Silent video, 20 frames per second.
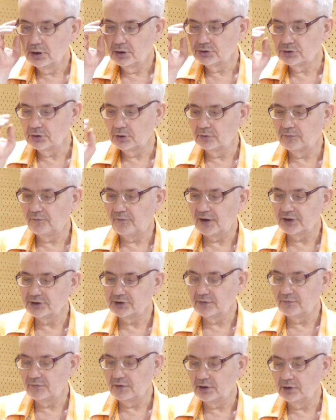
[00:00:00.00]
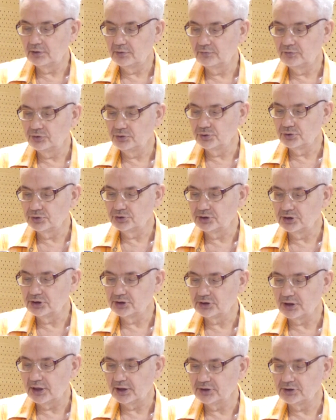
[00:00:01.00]
So further we will use
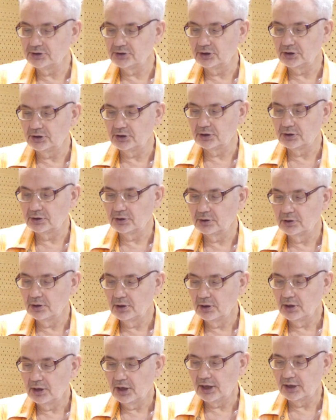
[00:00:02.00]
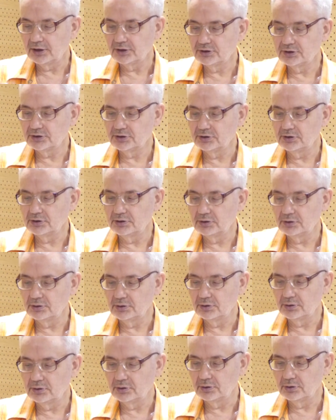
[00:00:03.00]
this asterisk as
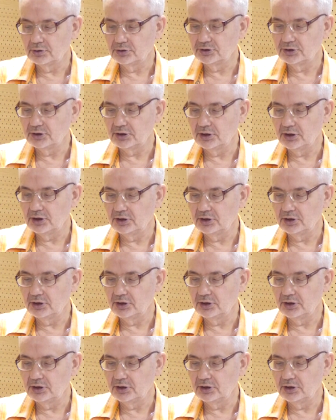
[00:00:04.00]
the